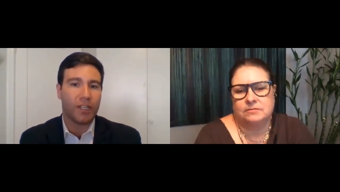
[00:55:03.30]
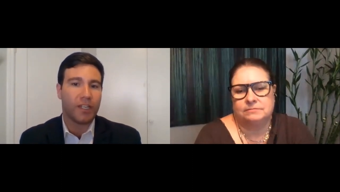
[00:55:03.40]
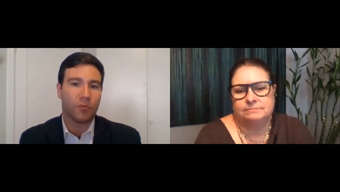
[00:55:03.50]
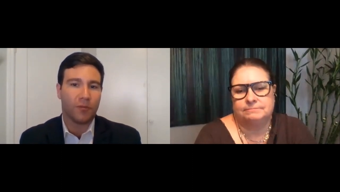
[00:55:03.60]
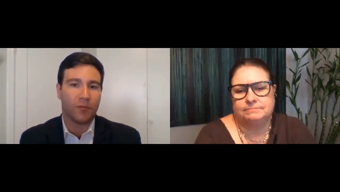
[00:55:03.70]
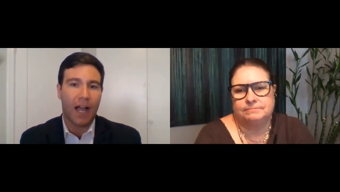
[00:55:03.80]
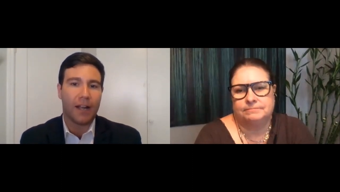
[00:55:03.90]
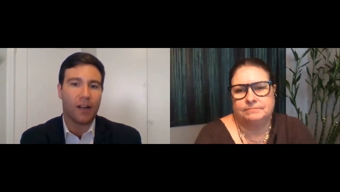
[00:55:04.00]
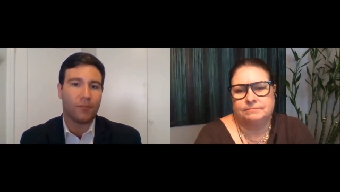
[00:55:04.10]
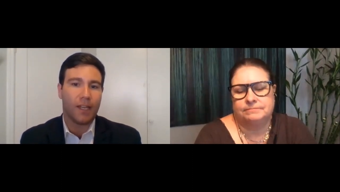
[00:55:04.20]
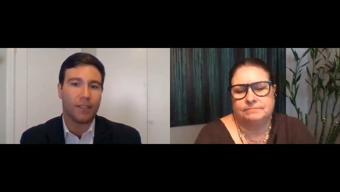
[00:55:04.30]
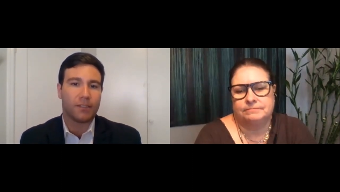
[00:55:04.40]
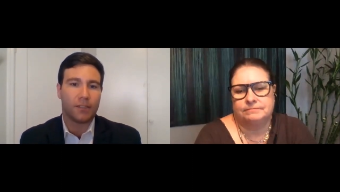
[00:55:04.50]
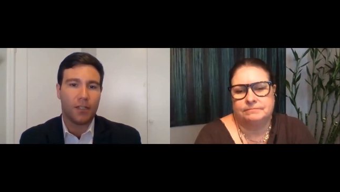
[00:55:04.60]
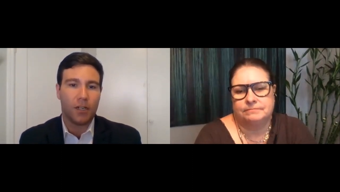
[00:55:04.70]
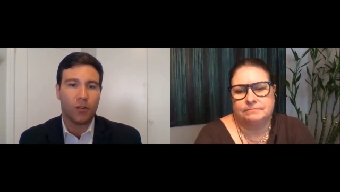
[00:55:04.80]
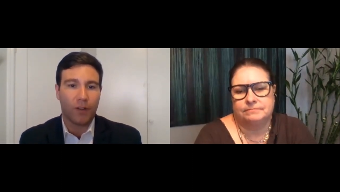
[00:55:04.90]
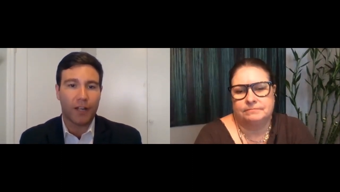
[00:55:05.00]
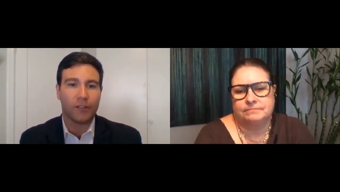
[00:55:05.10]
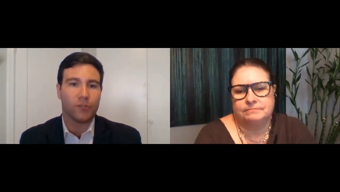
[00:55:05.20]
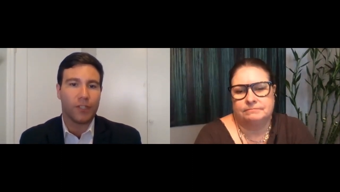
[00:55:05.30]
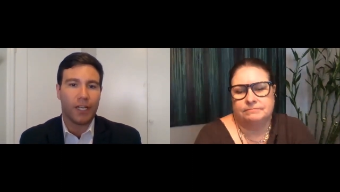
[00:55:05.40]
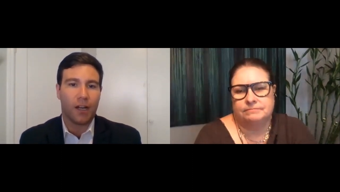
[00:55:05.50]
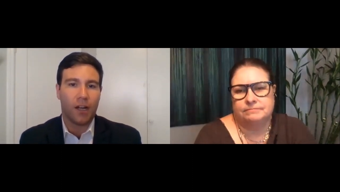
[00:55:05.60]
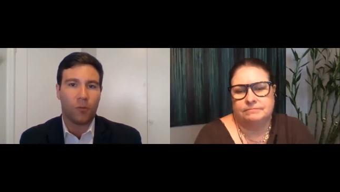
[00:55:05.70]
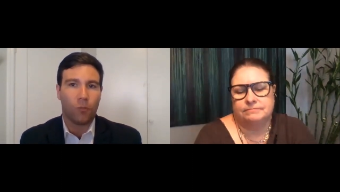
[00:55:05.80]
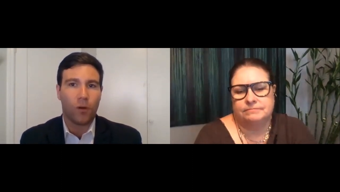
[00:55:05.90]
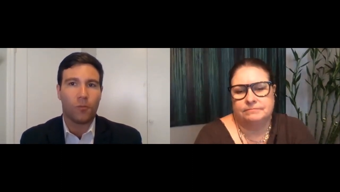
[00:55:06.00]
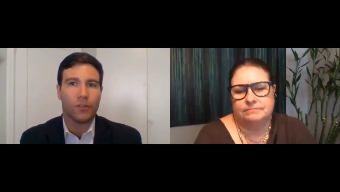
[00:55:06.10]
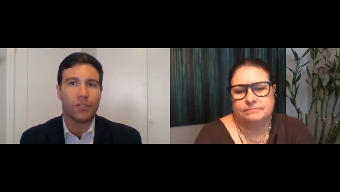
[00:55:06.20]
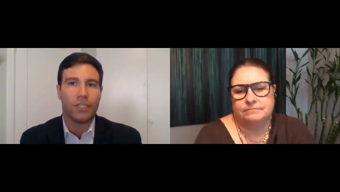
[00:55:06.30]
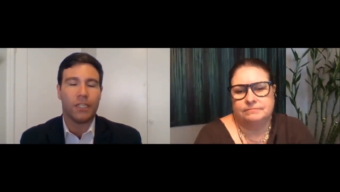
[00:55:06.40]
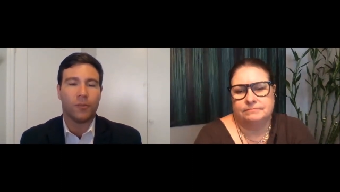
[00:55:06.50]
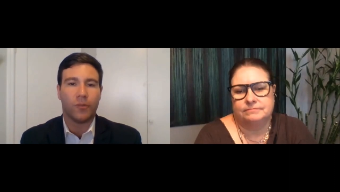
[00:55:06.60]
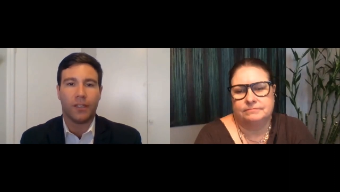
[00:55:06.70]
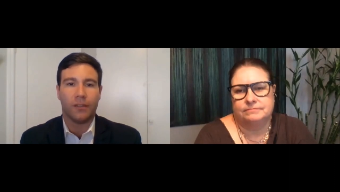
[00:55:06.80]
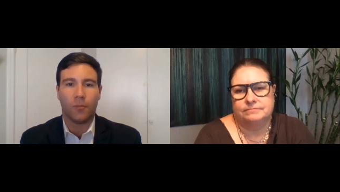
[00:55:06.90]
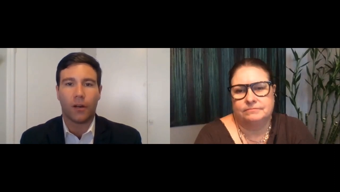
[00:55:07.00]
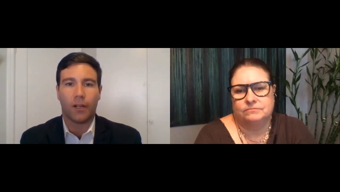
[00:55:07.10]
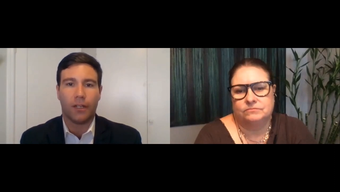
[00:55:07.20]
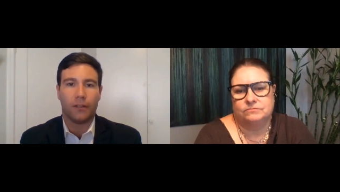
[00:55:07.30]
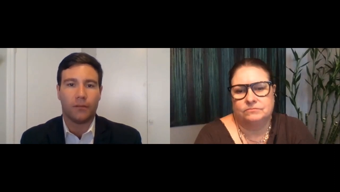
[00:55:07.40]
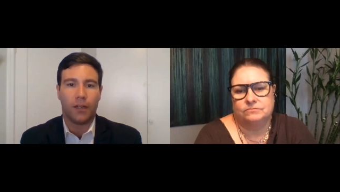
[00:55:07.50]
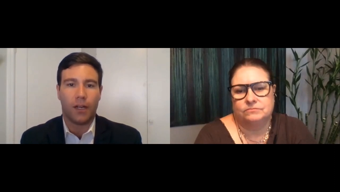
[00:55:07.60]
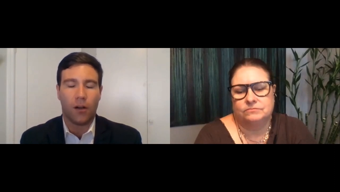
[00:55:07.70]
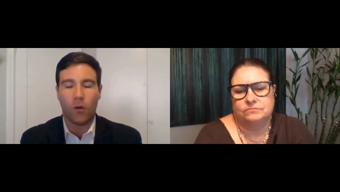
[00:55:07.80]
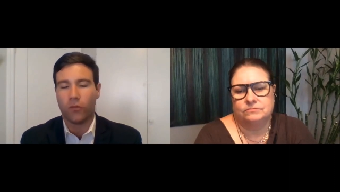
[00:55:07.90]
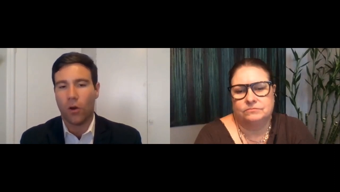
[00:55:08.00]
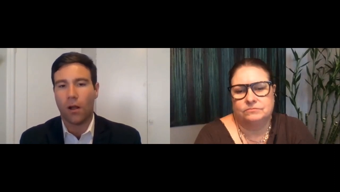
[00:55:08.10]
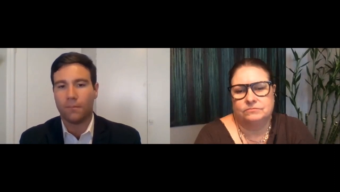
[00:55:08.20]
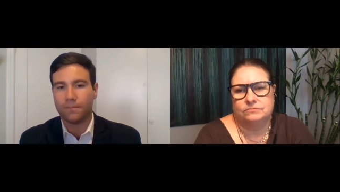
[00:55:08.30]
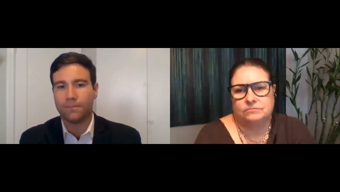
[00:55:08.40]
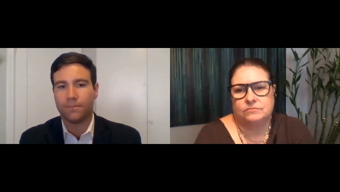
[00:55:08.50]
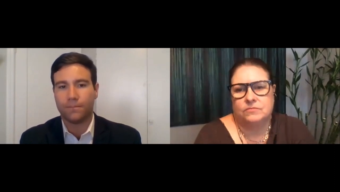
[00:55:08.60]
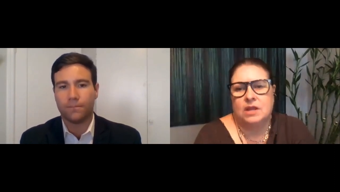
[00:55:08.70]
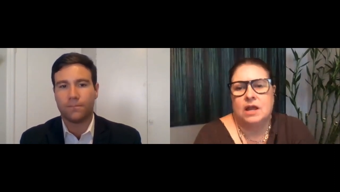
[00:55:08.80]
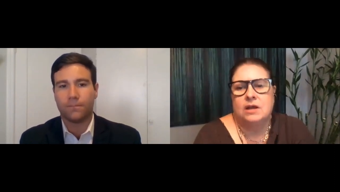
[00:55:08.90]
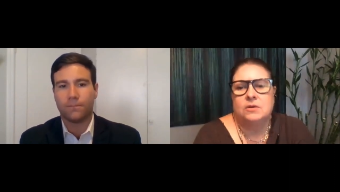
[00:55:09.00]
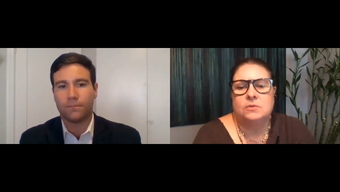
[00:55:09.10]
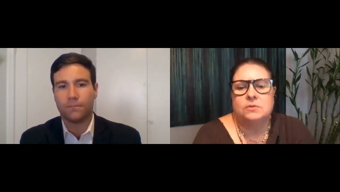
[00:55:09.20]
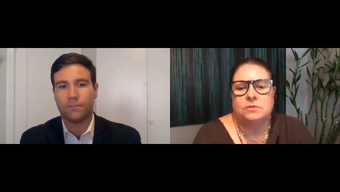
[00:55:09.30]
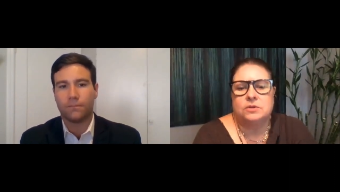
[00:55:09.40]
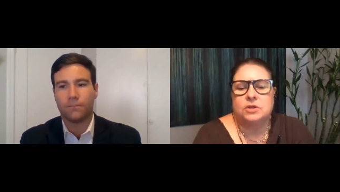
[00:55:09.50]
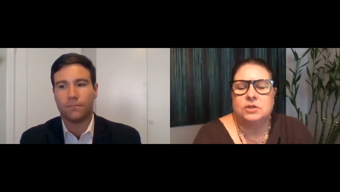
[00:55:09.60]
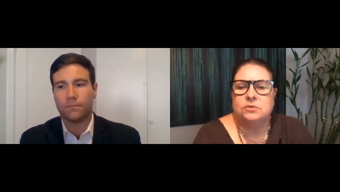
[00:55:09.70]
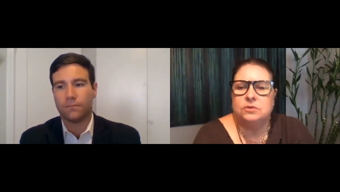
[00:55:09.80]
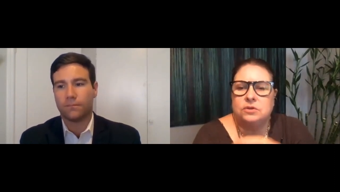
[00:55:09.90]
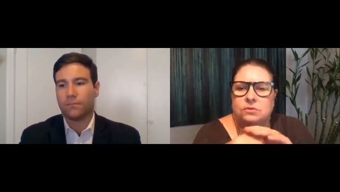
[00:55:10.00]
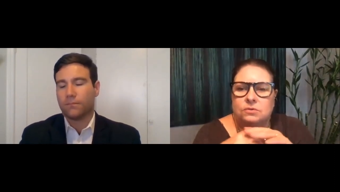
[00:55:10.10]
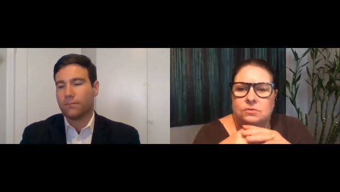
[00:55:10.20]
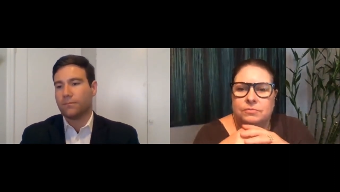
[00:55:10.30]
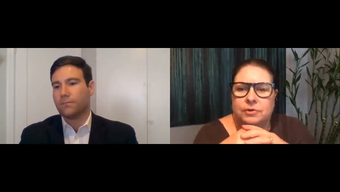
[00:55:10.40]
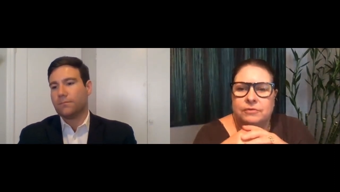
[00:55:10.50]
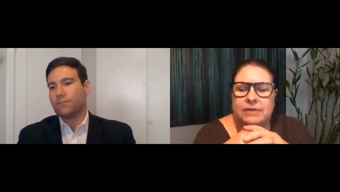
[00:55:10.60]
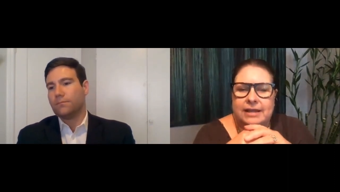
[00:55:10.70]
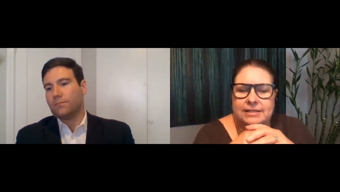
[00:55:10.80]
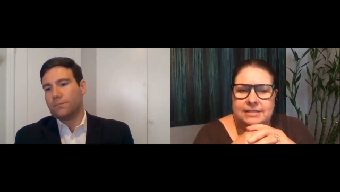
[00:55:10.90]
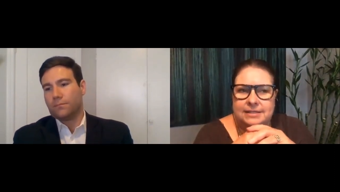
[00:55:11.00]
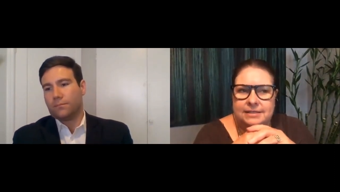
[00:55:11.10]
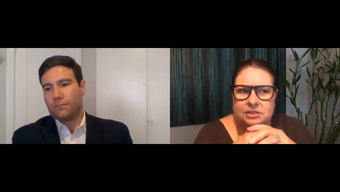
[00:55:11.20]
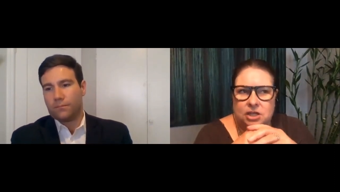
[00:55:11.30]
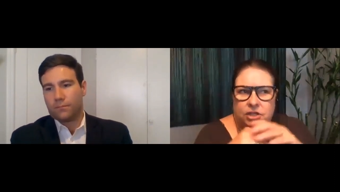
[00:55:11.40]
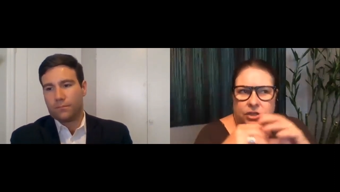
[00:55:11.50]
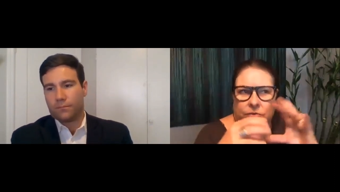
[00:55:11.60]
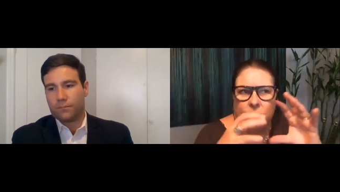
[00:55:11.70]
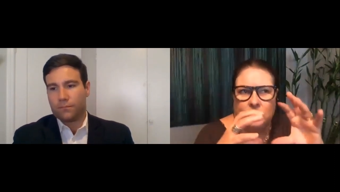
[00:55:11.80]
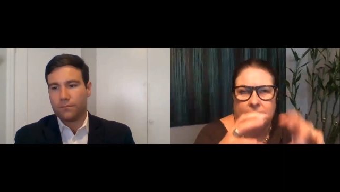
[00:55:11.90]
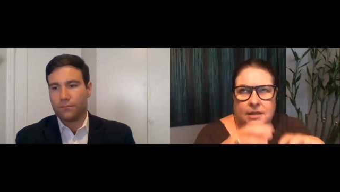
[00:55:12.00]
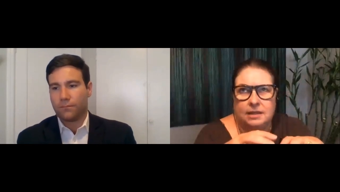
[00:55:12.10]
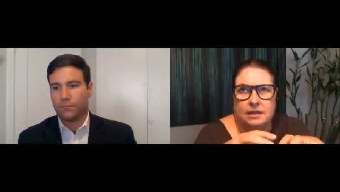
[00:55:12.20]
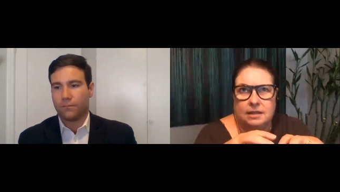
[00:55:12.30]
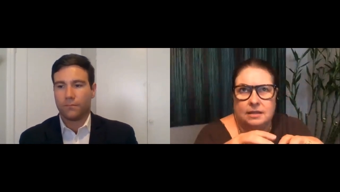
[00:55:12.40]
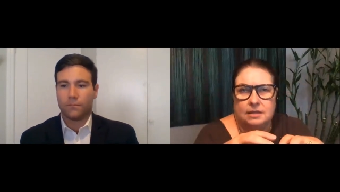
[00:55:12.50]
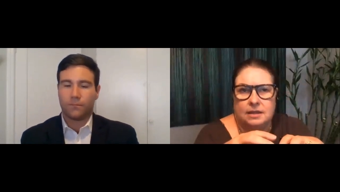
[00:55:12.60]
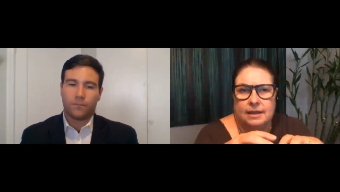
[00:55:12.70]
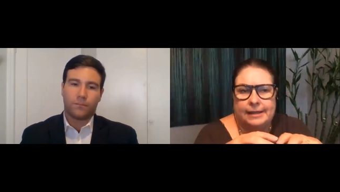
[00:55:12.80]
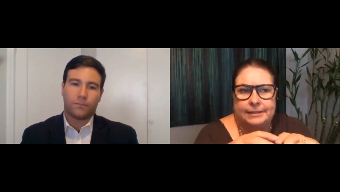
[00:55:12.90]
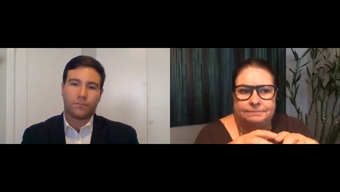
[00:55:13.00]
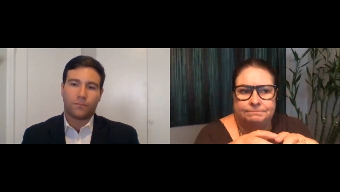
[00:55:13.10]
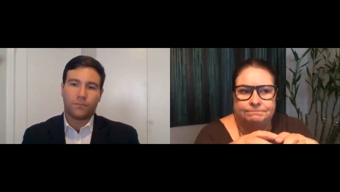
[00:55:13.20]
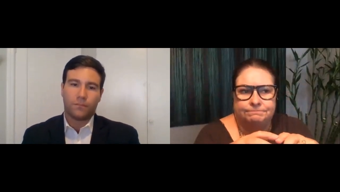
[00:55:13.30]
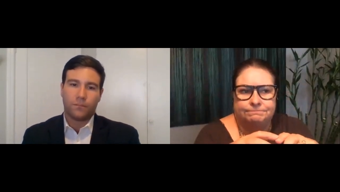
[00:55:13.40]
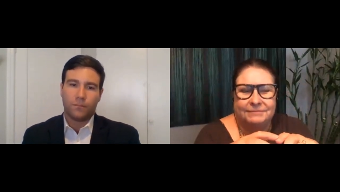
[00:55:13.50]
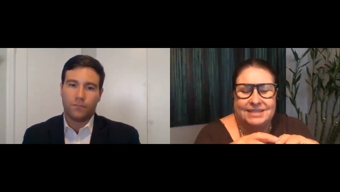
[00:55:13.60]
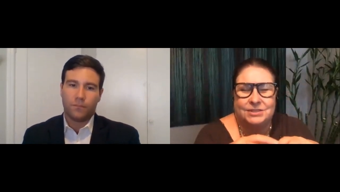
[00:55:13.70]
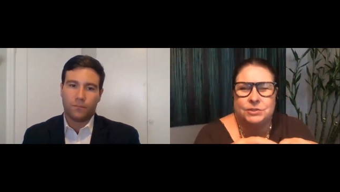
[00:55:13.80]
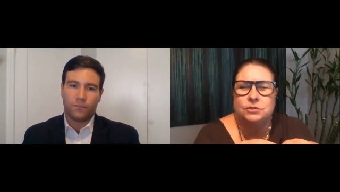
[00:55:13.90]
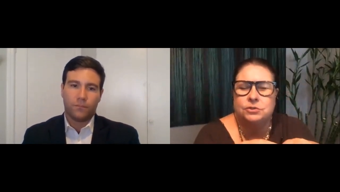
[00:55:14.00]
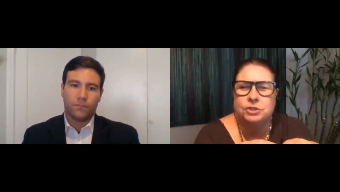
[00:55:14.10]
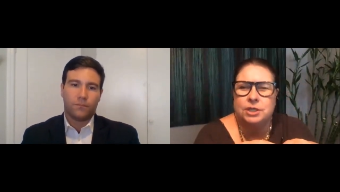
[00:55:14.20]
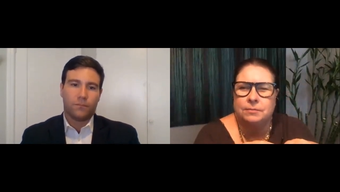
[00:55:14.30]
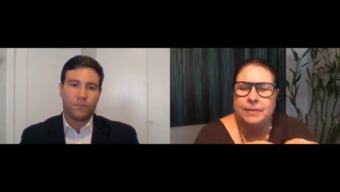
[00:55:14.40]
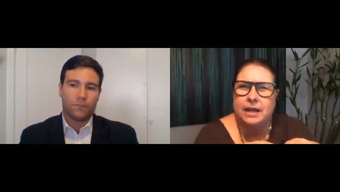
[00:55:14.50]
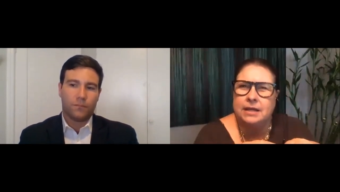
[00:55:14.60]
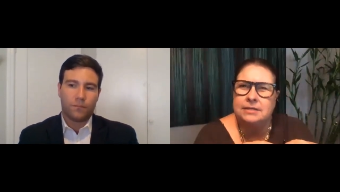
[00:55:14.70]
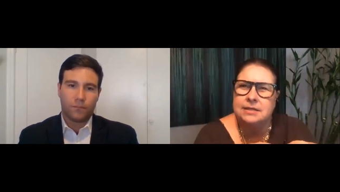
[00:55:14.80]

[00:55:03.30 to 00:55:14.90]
Speaker 1: we can provide updates regularly on what we're seeing within the market uh, overall.
Speaker 2: Well, you know, you provide such a unique. Um solution because